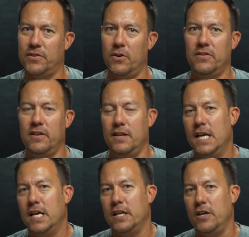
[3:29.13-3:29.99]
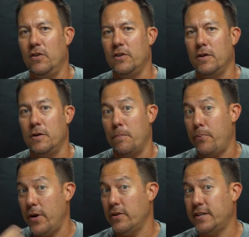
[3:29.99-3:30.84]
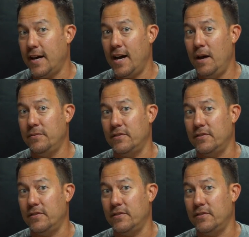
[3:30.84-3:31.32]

So is it, their prayer times?